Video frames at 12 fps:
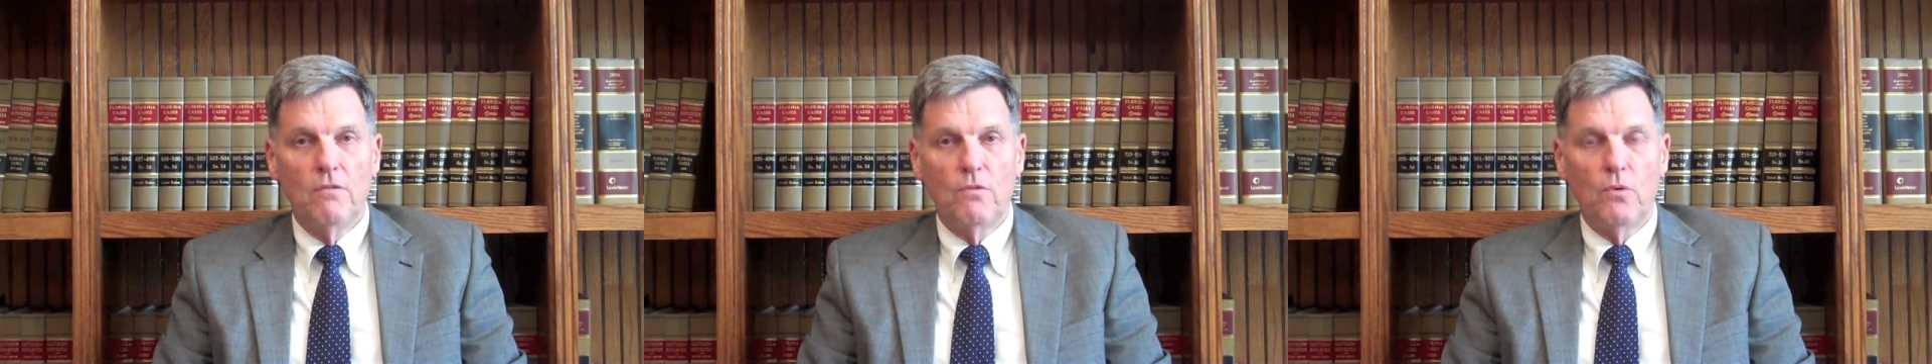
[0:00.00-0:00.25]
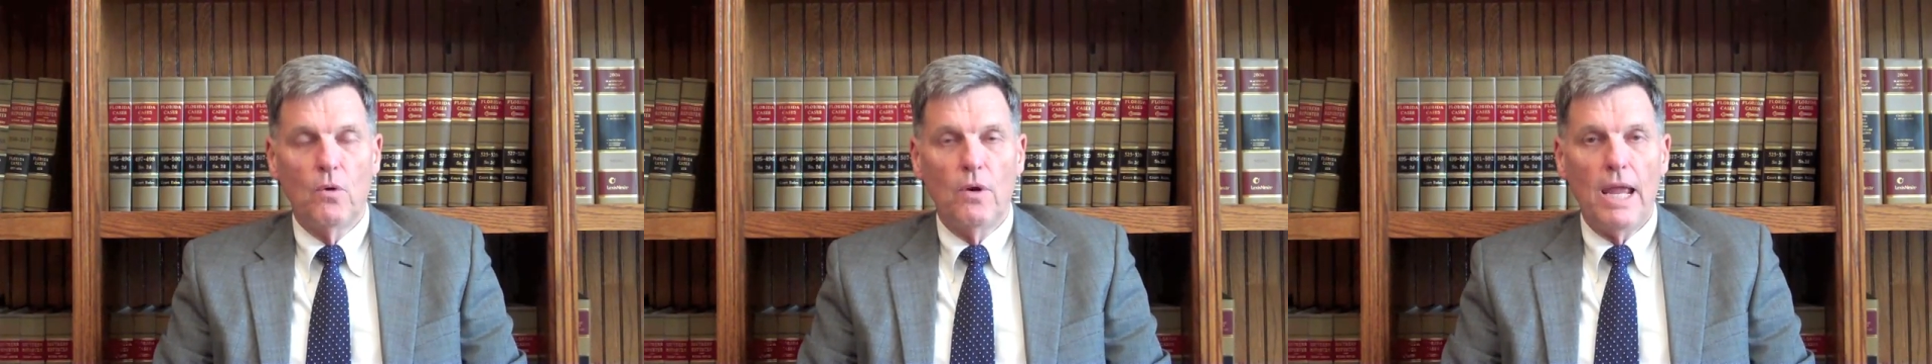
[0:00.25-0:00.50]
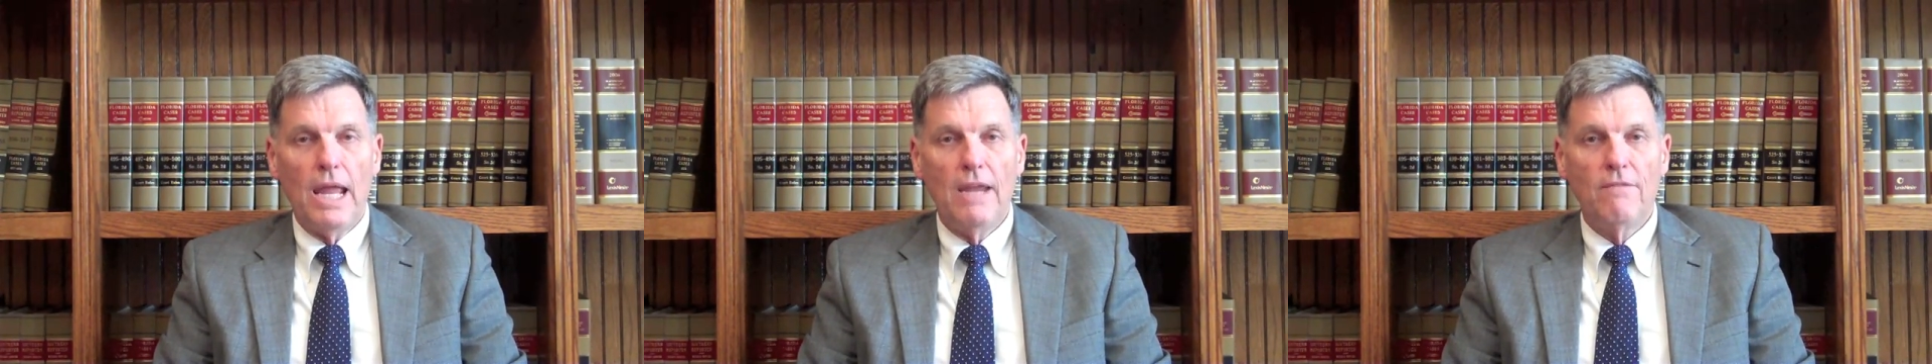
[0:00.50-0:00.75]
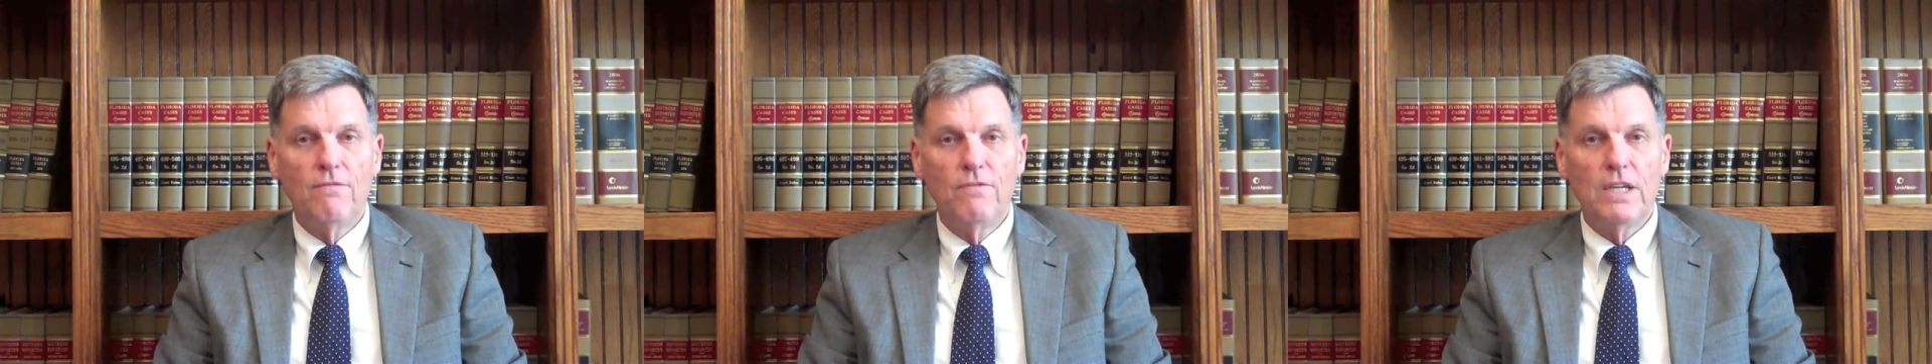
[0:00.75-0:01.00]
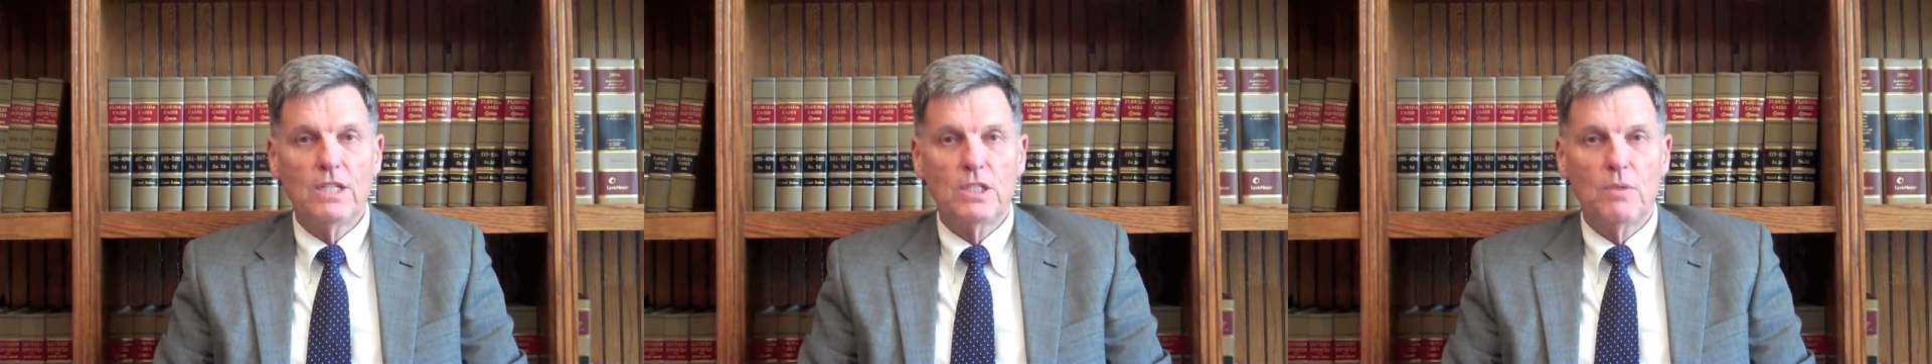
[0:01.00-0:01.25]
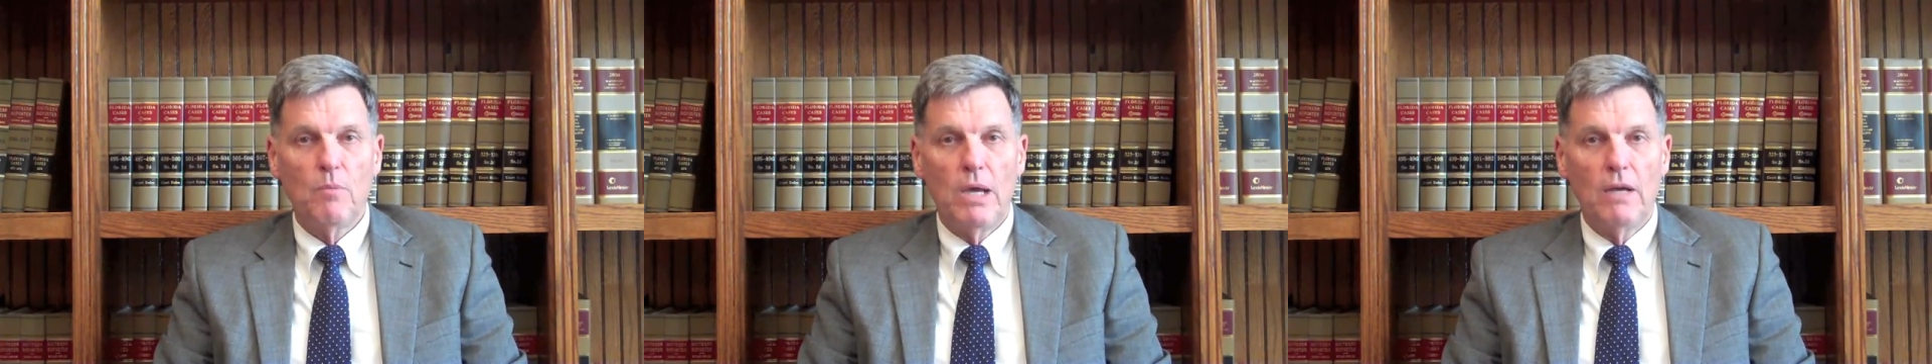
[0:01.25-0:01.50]
for a
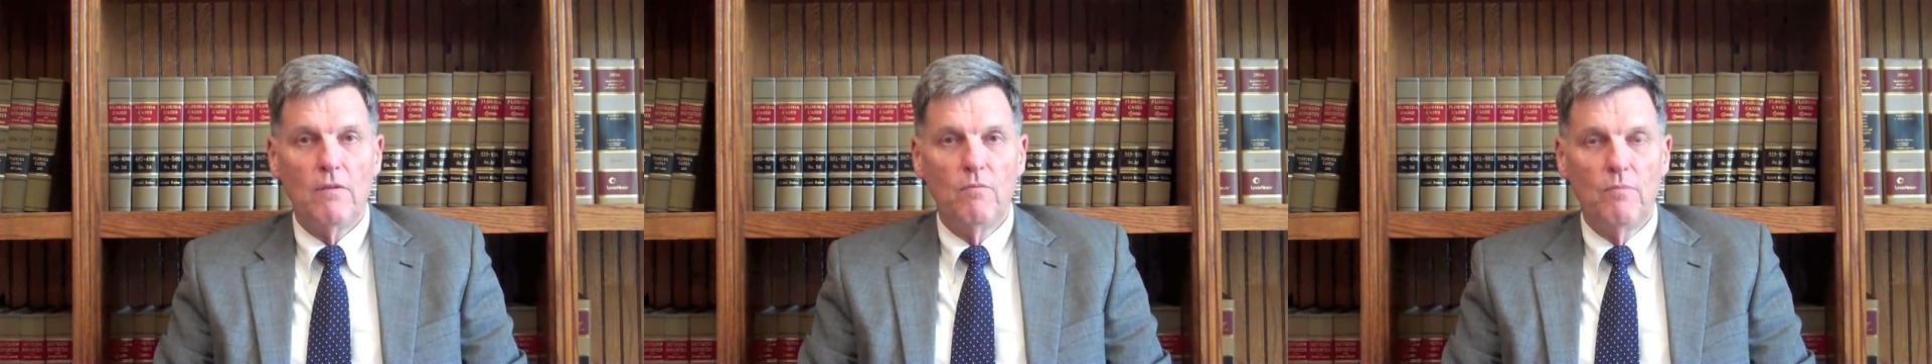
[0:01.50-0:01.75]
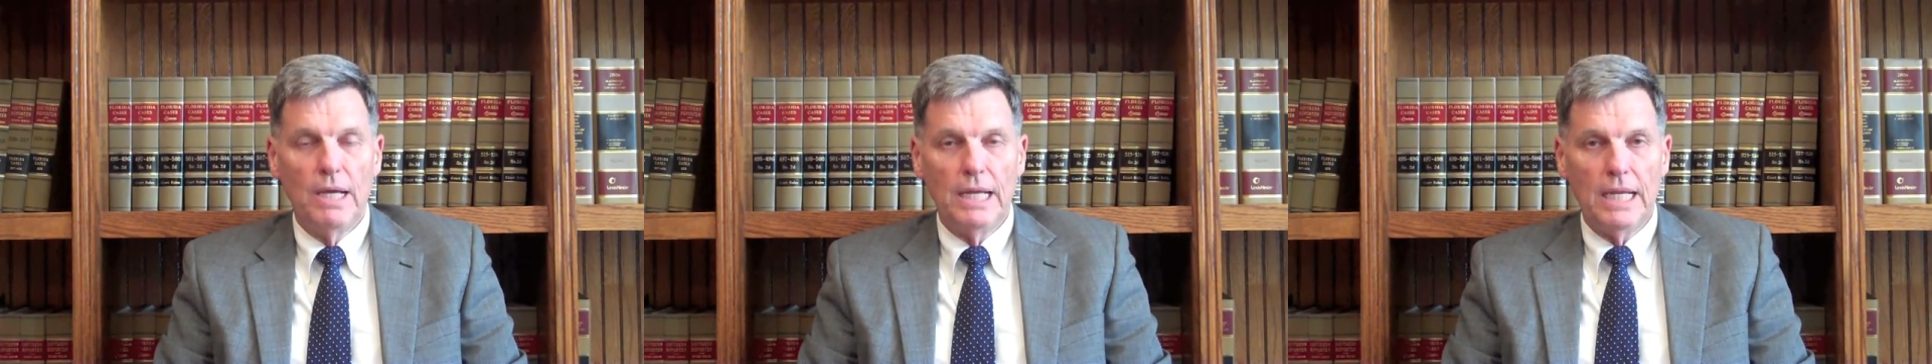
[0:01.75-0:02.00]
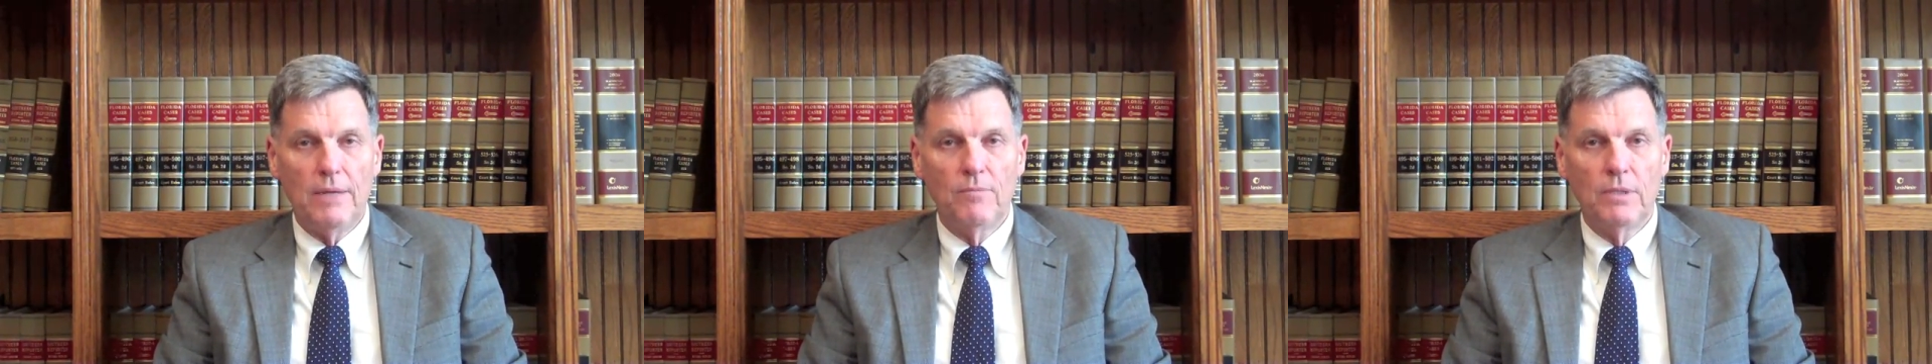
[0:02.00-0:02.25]
fixed amount of money.